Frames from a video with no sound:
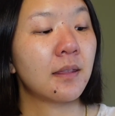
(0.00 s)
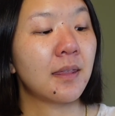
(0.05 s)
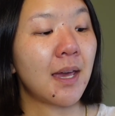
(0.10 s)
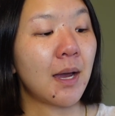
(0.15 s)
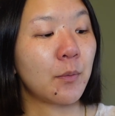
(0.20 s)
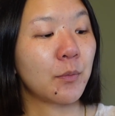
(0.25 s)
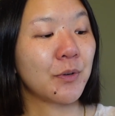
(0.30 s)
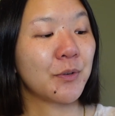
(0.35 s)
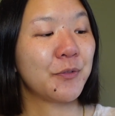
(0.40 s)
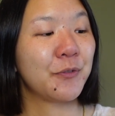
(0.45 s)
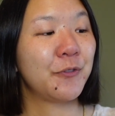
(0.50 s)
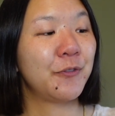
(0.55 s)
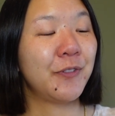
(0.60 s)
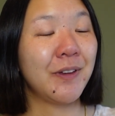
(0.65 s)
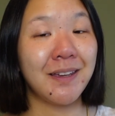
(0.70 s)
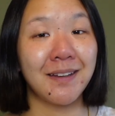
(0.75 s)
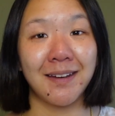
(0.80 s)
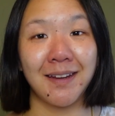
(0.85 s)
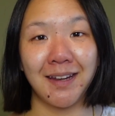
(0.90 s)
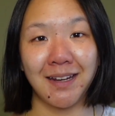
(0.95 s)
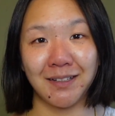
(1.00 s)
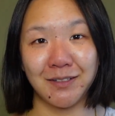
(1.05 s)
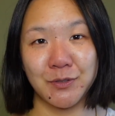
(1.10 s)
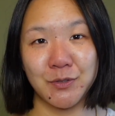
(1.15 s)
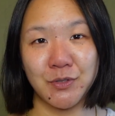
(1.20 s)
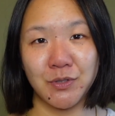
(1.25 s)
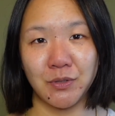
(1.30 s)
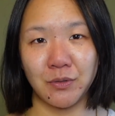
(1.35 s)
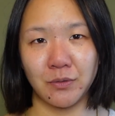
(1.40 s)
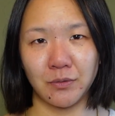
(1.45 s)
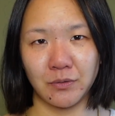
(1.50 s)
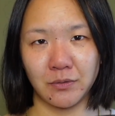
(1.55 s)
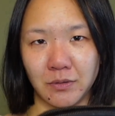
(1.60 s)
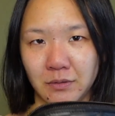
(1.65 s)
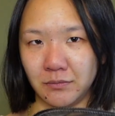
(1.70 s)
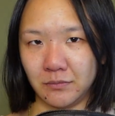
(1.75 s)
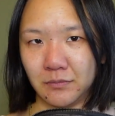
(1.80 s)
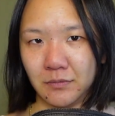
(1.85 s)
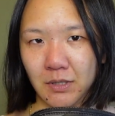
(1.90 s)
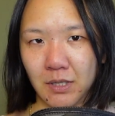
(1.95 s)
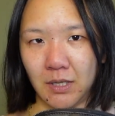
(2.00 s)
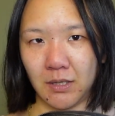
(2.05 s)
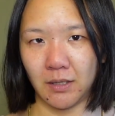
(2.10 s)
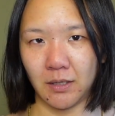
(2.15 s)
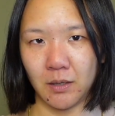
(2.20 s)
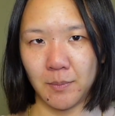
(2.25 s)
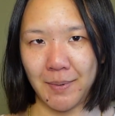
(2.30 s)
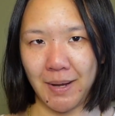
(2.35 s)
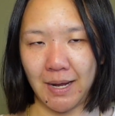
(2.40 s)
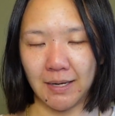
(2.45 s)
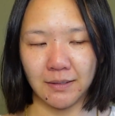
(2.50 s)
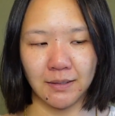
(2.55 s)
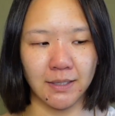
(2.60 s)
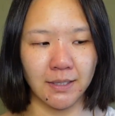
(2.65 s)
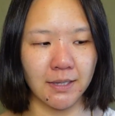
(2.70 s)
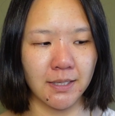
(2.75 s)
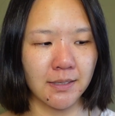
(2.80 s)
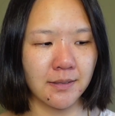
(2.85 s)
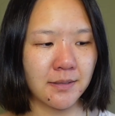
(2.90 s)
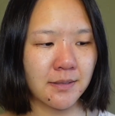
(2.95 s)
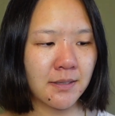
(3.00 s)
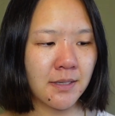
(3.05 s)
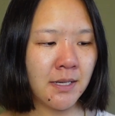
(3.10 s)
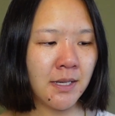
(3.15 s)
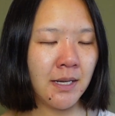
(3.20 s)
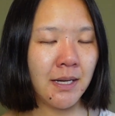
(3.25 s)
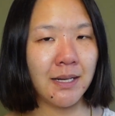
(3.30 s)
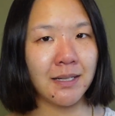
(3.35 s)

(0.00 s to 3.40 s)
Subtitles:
that would fit into a little bag like this.